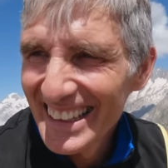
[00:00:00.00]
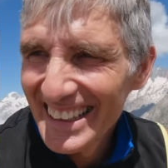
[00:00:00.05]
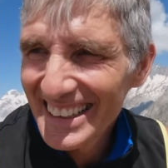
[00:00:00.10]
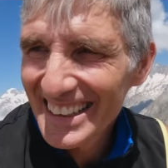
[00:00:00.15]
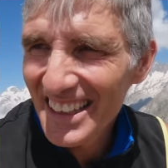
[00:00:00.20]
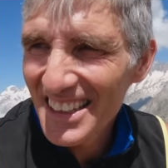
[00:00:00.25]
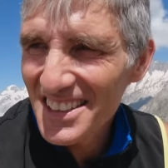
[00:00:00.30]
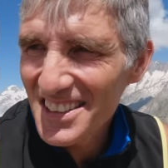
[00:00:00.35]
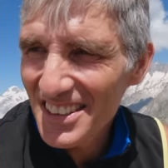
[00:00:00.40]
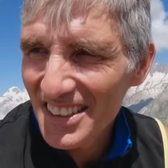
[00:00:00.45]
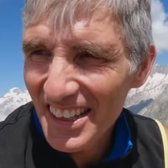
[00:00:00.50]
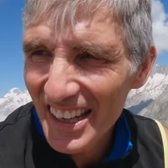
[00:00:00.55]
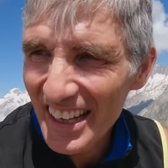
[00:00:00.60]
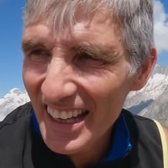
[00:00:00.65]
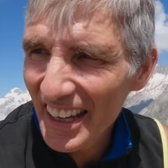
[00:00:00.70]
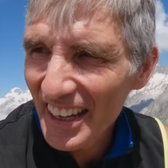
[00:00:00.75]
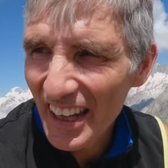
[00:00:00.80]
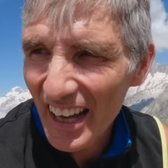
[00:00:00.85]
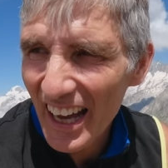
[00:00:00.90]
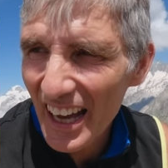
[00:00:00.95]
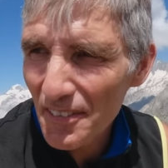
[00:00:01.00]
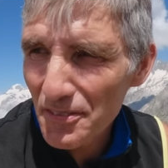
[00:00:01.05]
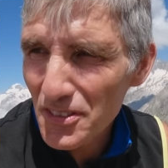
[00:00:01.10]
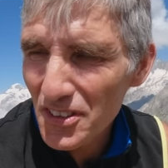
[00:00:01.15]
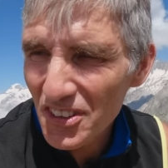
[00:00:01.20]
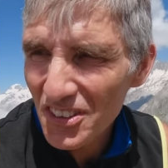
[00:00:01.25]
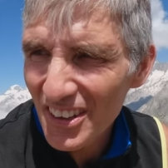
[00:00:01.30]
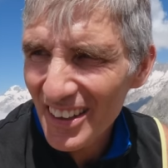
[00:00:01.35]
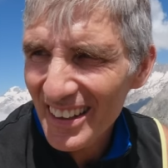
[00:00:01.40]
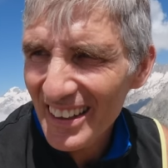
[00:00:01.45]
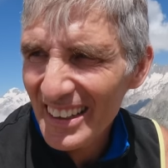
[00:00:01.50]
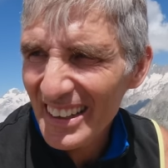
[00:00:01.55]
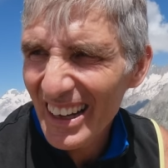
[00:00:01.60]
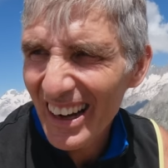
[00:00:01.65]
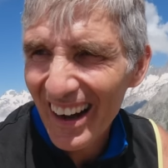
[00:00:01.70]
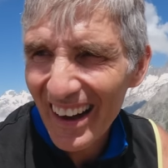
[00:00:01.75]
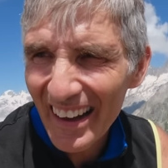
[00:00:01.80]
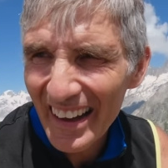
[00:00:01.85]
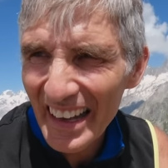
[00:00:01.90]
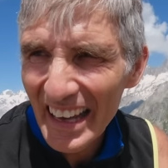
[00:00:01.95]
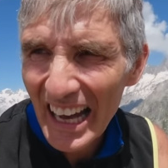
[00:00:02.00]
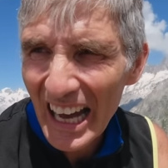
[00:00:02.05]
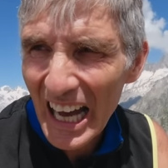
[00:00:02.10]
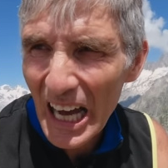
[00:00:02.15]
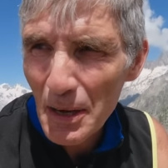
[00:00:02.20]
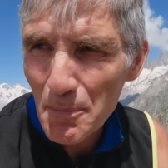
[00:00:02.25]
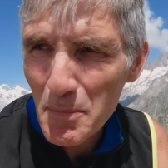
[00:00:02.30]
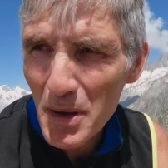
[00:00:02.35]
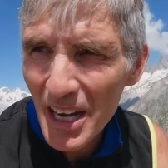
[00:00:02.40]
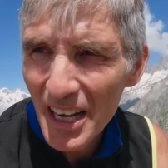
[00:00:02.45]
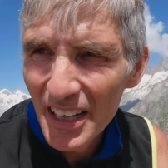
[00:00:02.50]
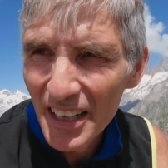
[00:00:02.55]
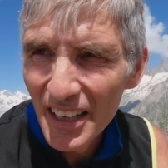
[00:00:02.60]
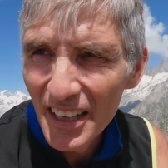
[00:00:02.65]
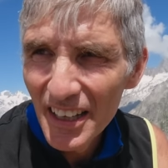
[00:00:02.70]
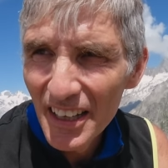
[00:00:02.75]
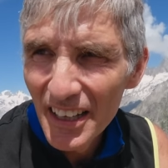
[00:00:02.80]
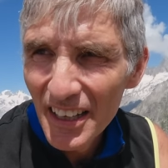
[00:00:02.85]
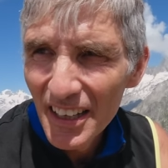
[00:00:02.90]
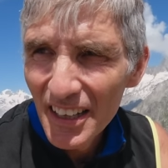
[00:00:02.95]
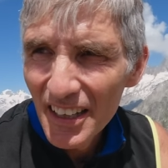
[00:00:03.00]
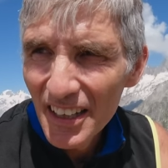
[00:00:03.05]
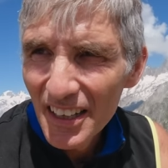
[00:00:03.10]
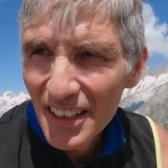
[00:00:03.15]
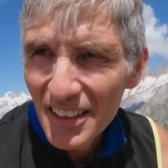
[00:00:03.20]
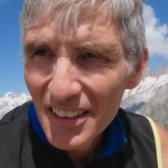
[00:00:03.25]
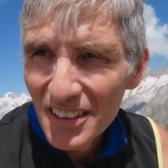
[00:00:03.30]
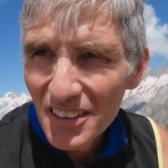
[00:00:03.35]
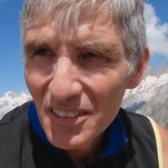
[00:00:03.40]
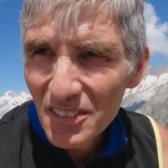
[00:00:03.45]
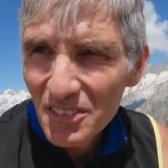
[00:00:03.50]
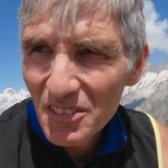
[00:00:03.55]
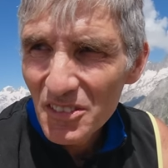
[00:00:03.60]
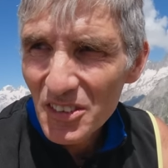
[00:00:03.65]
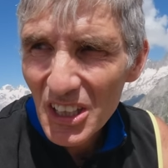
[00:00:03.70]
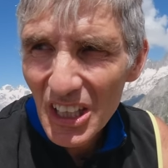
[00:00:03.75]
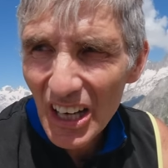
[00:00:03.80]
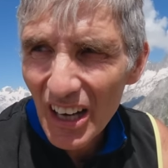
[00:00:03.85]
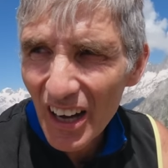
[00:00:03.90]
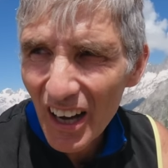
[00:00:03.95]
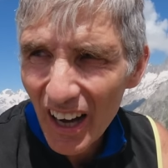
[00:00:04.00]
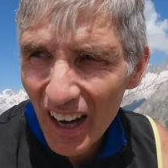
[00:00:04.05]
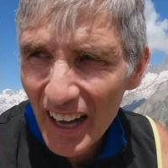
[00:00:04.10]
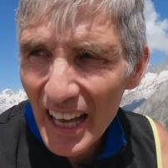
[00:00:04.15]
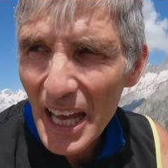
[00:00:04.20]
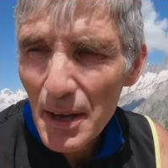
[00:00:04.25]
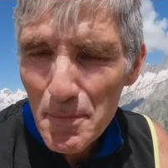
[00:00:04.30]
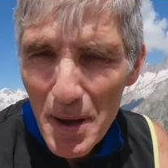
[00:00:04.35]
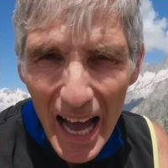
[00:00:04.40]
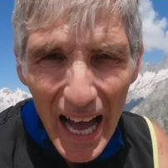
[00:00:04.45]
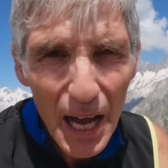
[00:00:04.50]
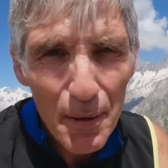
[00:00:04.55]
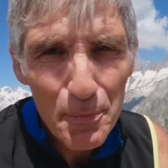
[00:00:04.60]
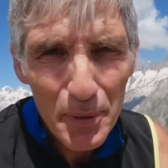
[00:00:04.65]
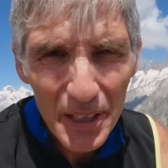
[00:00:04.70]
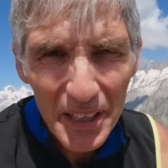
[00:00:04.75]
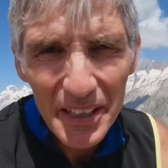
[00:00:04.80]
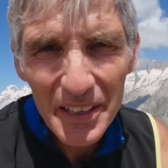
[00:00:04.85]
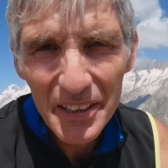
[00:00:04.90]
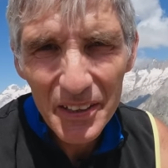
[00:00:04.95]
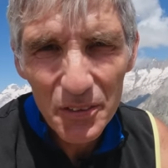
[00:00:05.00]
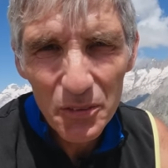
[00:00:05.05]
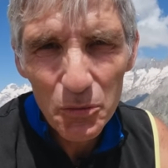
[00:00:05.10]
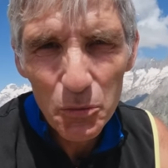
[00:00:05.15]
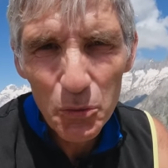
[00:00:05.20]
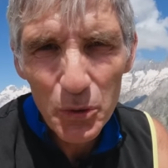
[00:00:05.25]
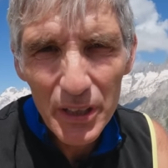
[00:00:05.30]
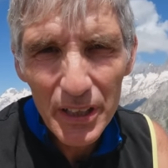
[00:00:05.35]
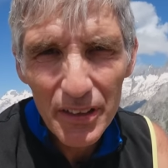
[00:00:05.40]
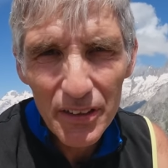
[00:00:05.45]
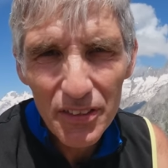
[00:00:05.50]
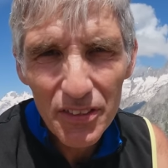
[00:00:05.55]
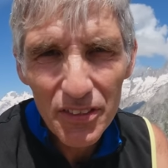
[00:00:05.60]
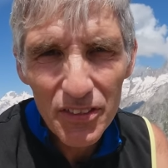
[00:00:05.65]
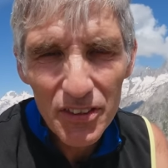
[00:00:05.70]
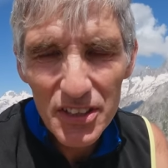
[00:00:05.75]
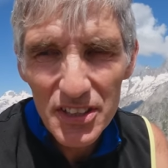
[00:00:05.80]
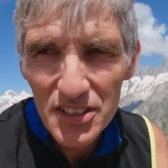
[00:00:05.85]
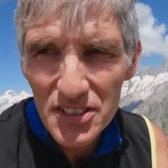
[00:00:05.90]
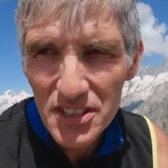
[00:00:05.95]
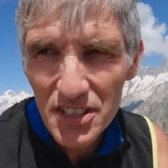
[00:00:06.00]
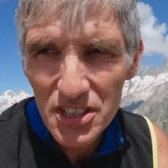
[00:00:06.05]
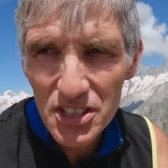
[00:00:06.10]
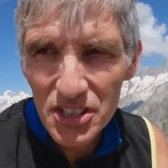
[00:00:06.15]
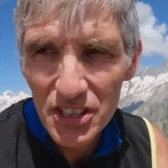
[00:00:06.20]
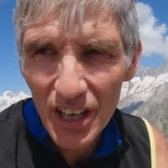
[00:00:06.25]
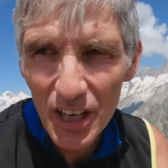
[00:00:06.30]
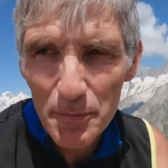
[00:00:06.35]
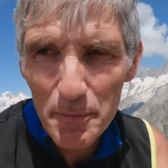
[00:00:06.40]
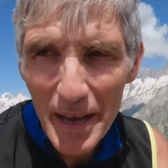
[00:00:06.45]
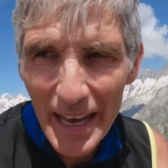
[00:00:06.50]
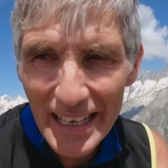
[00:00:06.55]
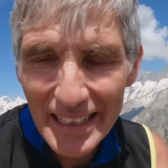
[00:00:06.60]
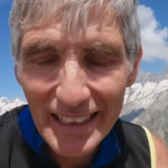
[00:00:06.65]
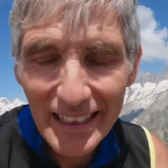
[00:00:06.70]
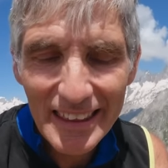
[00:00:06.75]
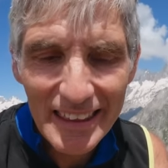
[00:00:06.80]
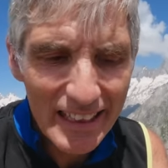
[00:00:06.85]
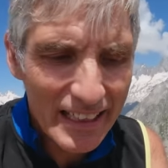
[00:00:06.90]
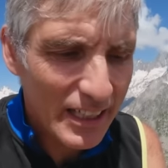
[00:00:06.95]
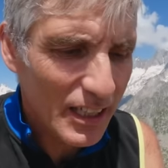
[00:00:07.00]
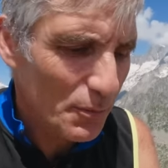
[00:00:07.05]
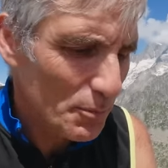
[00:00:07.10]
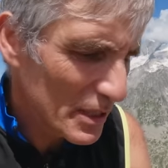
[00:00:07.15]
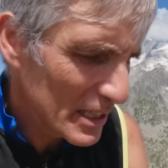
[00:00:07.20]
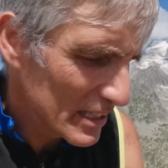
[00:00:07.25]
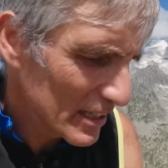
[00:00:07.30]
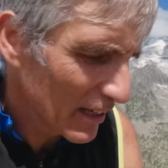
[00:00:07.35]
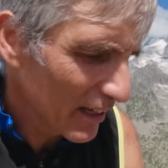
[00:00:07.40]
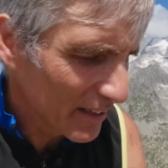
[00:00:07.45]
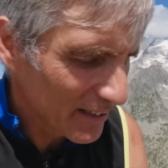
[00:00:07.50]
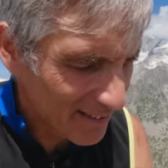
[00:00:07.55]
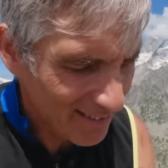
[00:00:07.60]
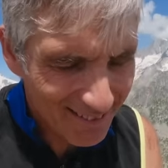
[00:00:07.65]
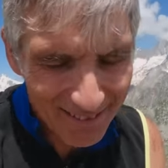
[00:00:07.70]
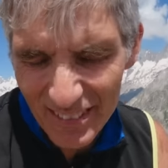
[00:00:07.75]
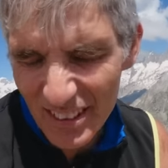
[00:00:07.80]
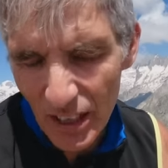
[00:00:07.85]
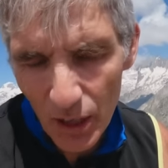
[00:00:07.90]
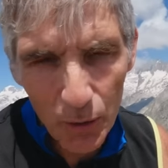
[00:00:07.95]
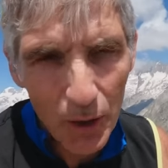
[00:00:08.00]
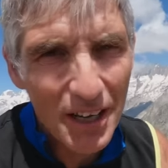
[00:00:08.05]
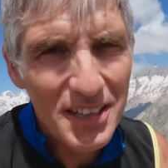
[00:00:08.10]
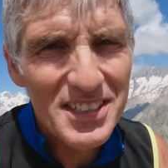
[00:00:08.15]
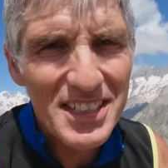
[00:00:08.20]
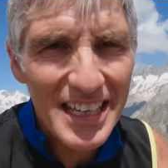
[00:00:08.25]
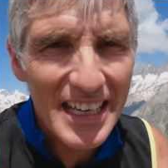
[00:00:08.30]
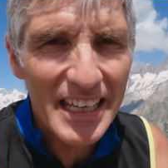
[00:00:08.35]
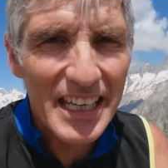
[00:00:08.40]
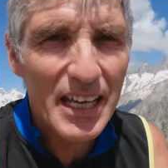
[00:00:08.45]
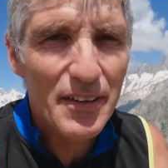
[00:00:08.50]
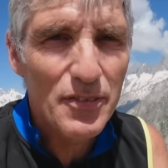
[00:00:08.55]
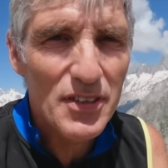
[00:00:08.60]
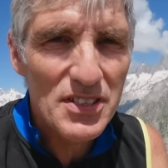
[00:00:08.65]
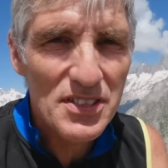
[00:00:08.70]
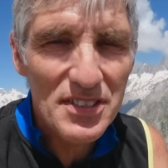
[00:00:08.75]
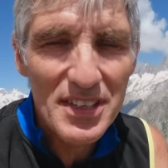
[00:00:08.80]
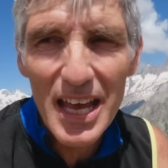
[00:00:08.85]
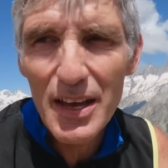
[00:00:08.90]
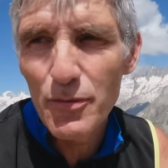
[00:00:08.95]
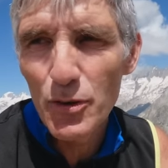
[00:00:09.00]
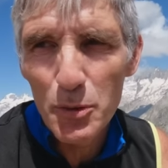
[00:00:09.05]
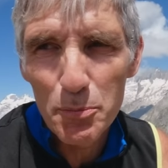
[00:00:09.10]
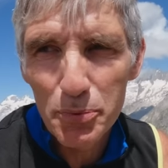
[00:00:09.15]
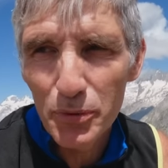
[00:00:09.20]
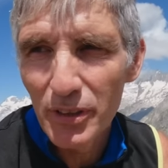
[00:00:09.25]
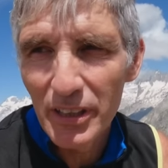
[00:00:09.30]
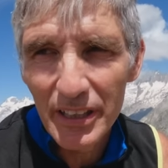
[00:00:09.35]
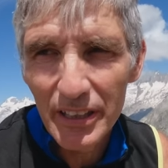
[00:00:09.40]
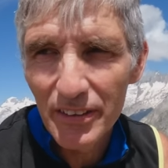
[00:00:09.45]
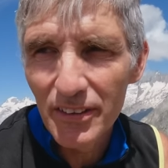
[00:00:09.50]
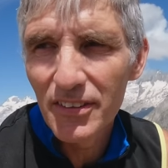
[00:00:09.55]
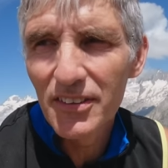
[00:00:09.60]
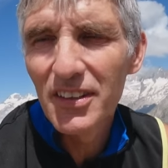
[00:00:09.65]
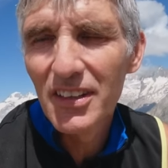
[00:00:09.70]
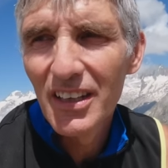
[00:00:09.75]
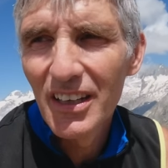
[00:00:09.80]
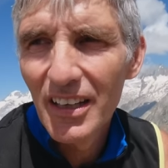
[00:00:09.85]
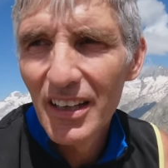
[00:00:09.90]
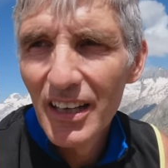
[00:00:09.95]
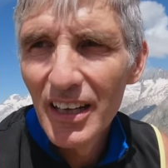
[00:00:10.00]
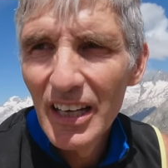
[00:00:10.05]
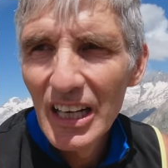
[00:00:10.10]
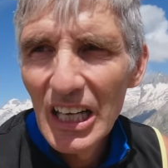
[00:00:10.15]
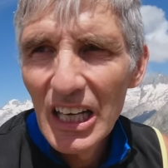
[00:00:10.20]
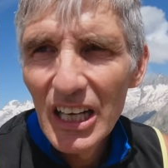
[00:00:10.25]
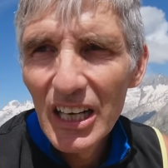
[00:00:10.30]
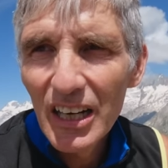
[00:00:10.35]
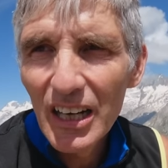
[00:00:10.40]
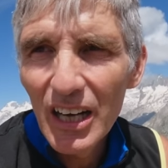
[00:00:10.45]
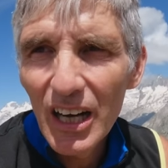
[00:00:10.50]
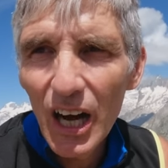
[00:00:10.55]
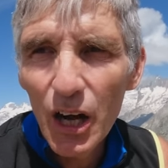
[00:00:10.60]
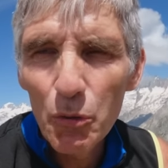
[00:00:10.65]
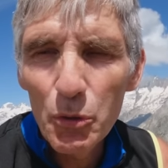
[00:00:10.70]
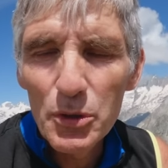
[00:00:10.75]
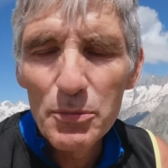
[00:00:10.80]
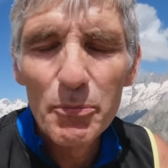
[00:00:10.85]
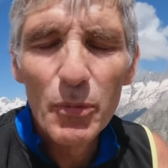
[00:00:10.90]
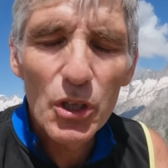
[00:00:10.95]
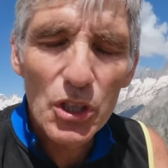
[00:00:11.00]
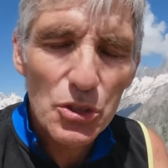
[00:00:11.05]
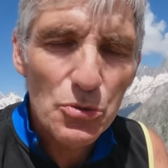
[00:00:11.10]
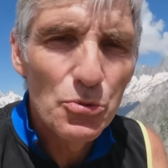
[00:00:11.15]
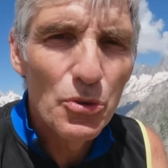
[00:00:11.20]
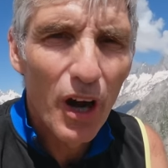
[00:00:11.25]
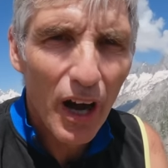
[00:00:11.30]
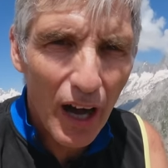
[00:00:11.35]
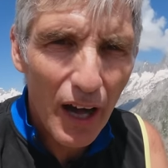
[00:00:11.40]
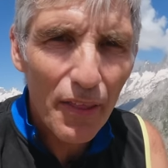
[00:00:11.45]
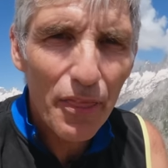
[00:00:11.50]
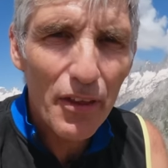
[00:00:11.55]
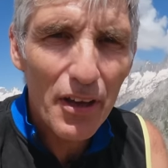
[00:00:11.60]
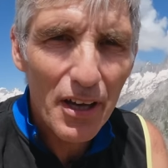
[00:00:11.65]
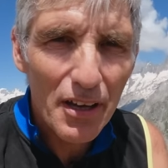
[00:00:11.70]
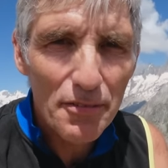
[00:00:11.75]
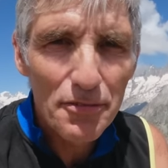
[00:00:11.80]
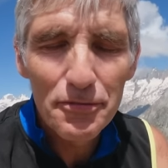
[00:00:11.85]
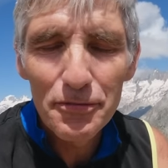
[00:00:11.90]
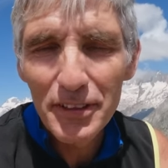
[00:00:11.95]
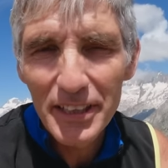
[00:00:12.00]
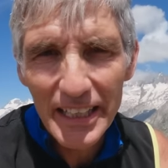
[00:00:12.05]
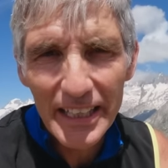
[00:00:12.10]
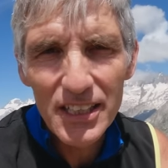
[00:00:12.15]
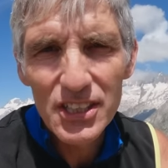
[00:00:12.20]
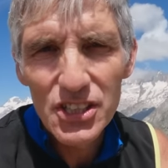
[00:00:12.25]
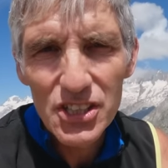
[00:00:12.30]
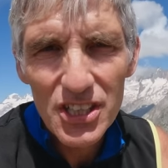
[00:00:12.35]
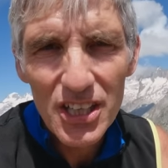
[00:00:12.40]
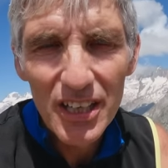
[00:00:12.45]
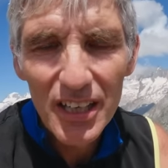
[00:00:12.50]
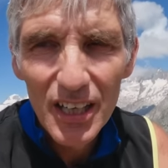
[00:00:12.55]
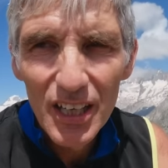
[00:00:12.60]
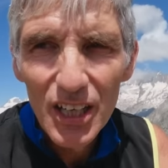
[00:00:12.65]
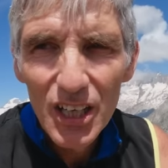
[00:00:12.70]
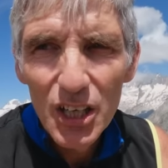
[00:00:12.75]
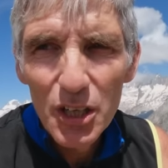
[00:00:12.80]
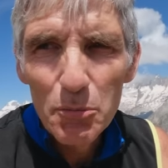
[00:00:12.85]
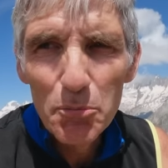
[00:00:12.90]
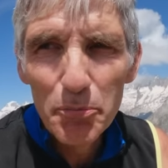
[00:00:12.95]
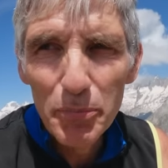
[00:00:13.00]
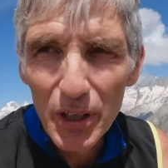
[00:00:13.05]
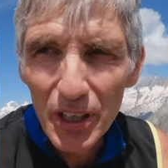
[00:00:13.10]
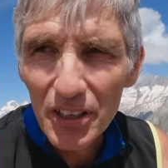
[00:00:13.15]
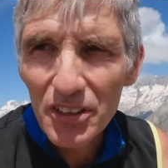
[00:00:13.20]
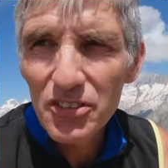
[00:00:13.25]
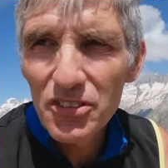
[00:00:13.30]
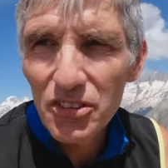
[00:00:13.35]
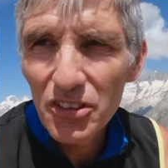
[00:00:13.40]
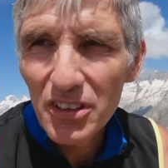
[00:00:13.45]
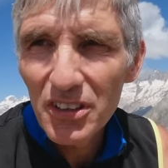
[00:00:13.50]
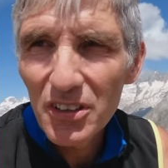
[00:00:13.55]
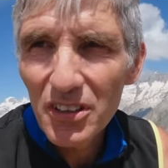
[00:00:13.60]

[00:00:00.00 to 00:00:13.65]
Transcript: yesterday. And I have to say, I am happy with the decision I made, I think. I mean, a DNF is never brilliant. I would much rather have finished, but